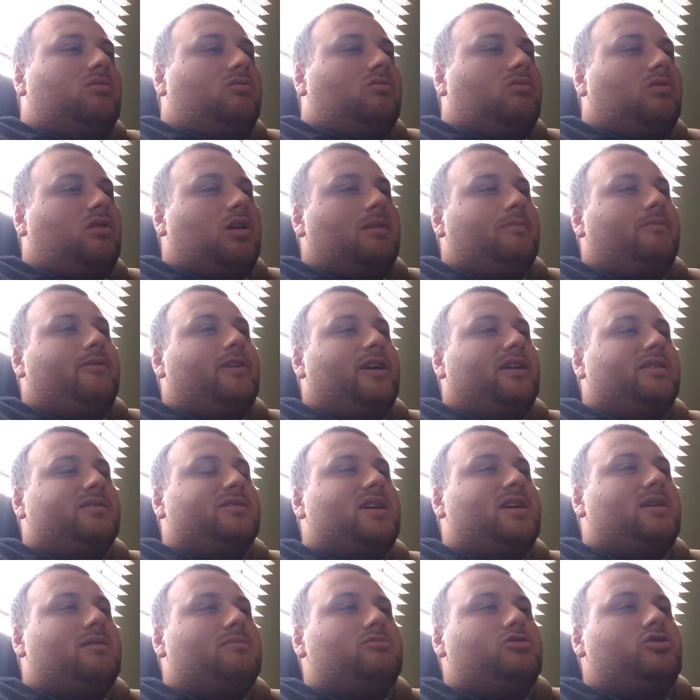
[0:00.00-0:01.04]
Rob Van
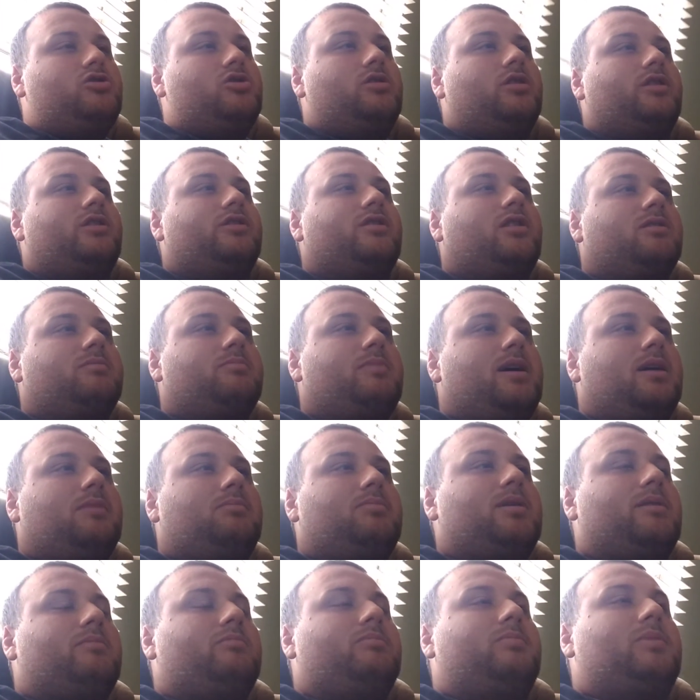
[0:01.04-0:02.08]
Dam should induct Bam
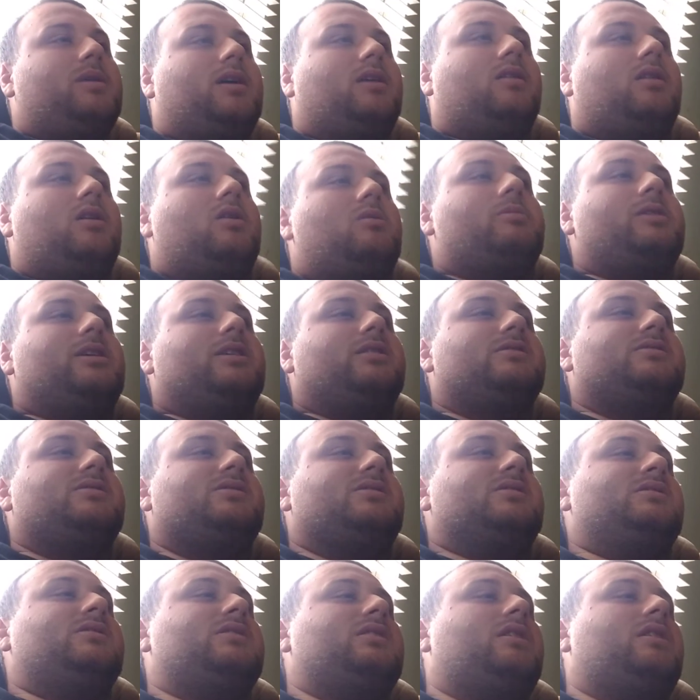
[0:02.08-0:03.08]
Bam Bigelow because